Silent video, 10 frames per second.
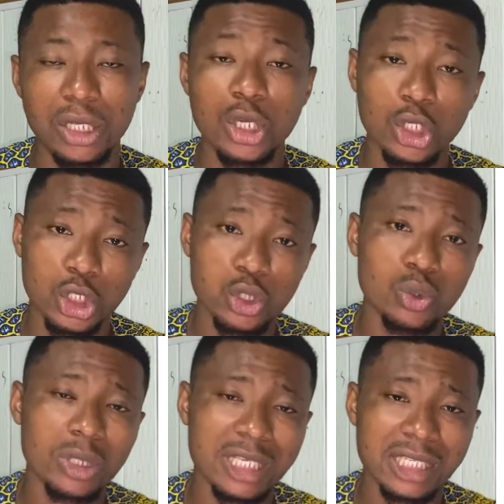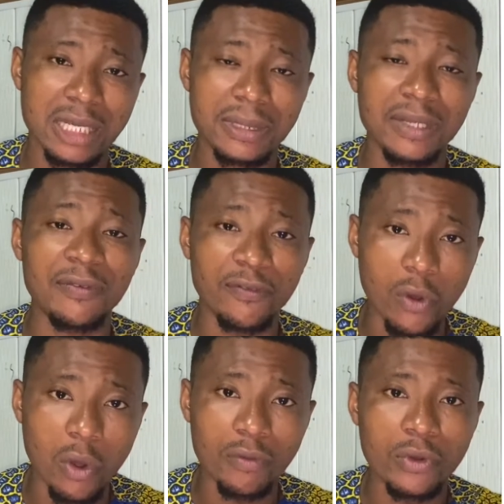You should know the steps
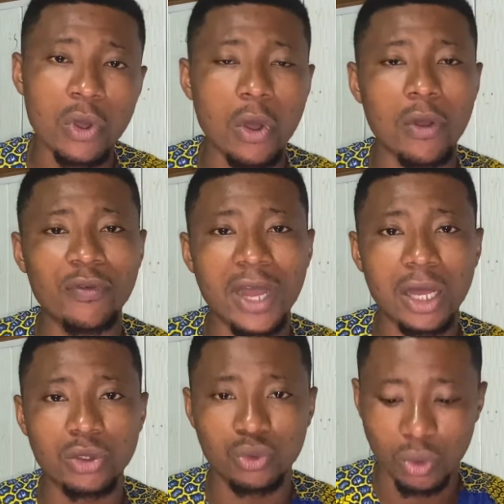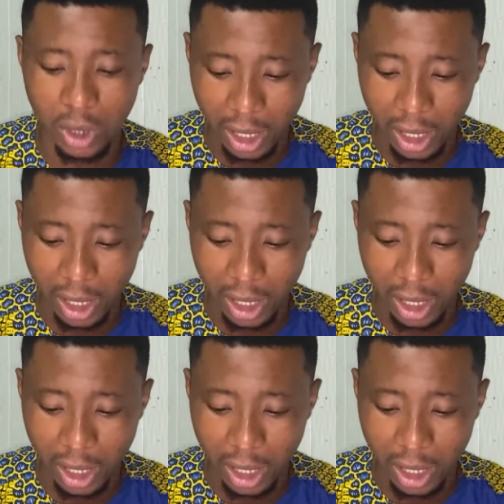involved of how to